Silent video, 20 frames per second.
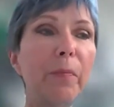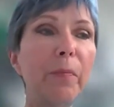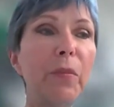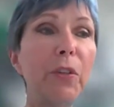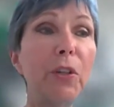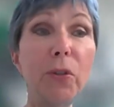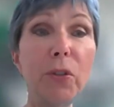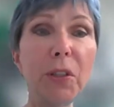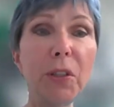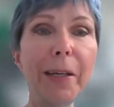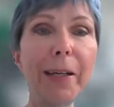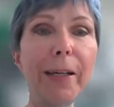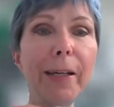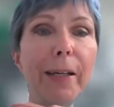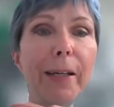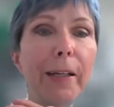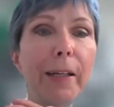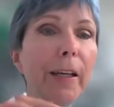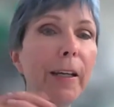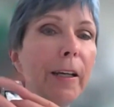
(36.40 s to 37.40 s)
using it
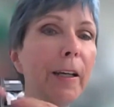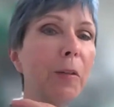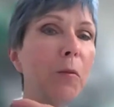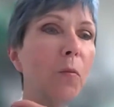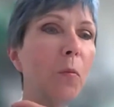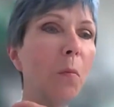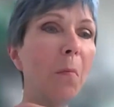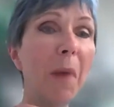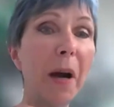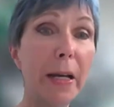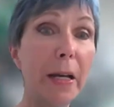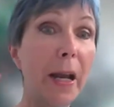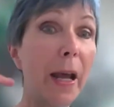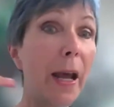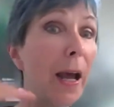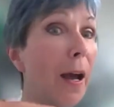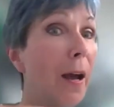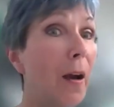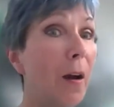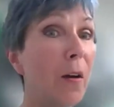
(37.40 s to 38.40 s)
and might
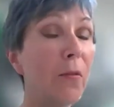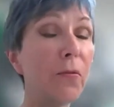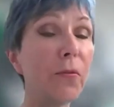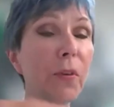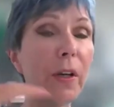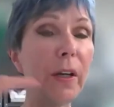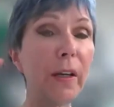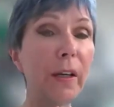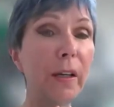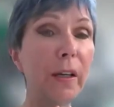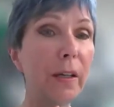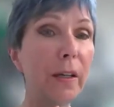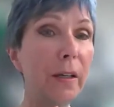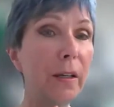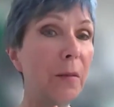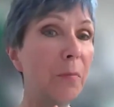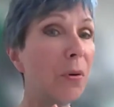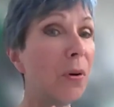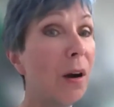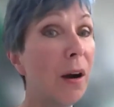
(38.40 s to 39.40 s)
have
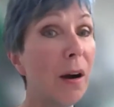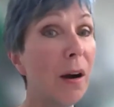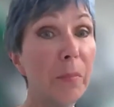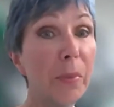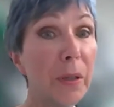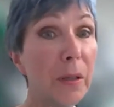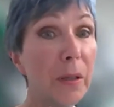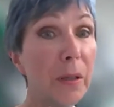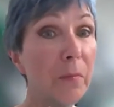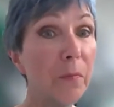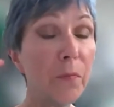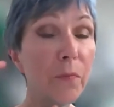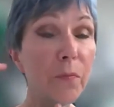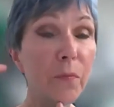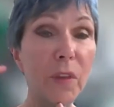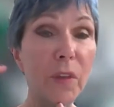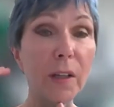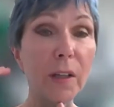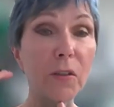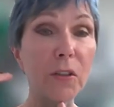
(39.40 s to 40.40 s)
a problem
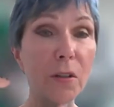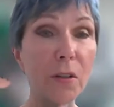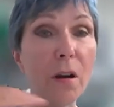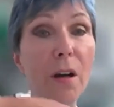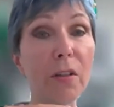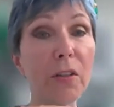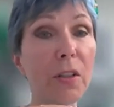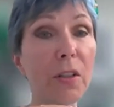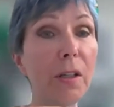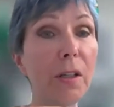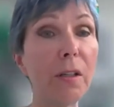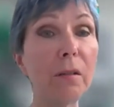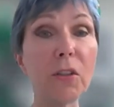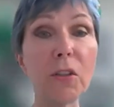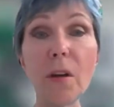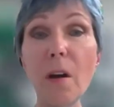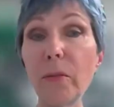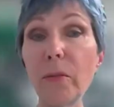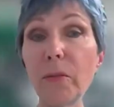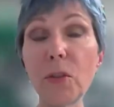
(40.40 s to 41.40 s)
that's causing
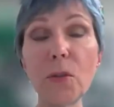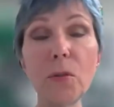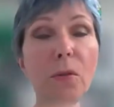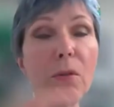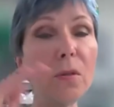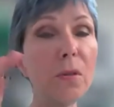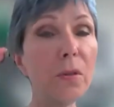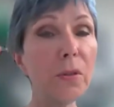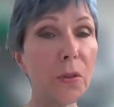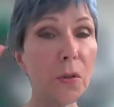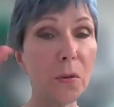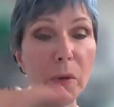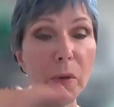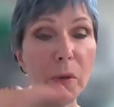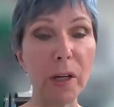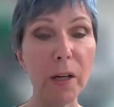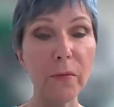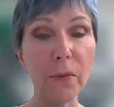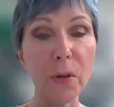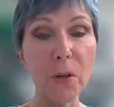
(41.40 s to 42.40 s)
soft stools or
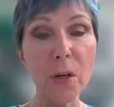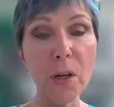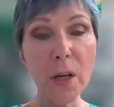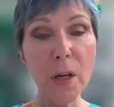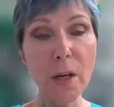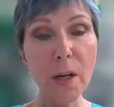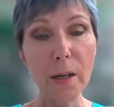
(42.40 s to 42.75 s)
whatever.